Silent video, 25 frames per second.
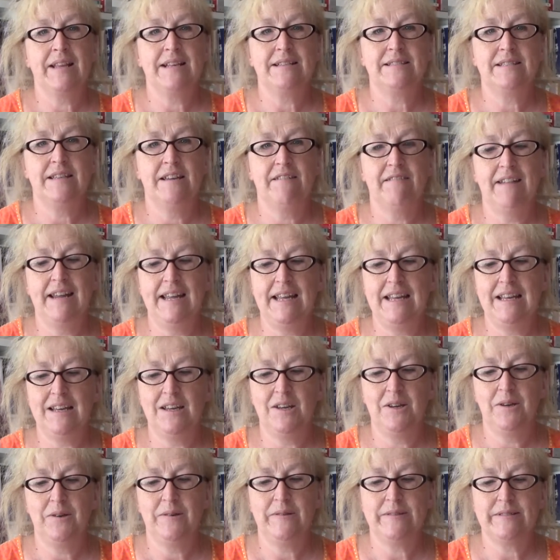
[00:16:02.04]
Siri,
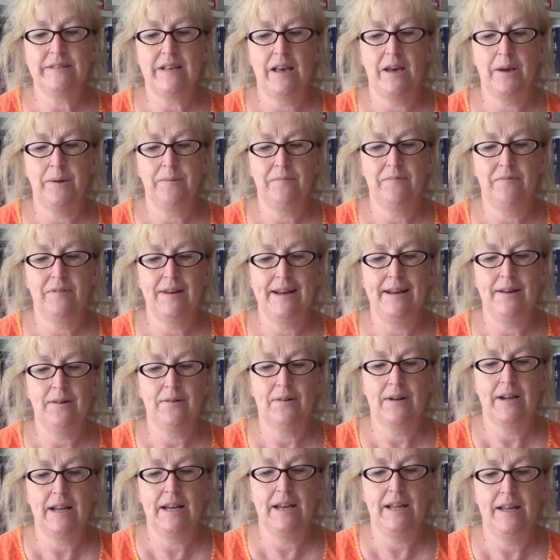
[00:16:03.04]
who's hopefully
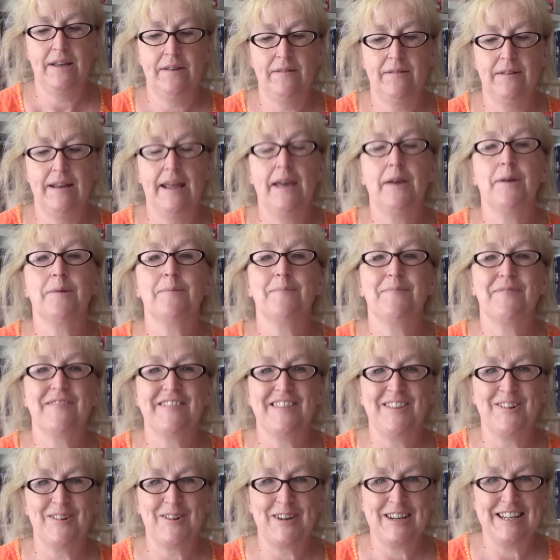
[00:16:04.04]
not going
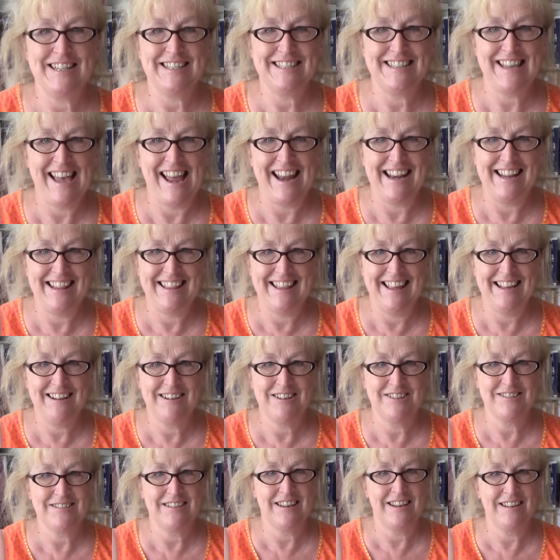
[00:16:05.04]
to say anything
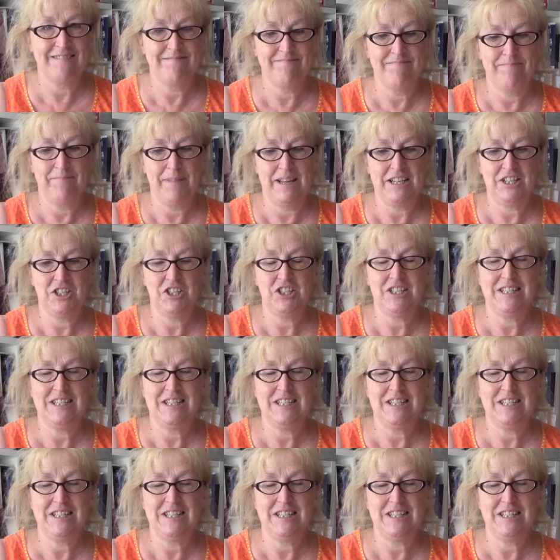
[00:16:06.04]
because I mentioned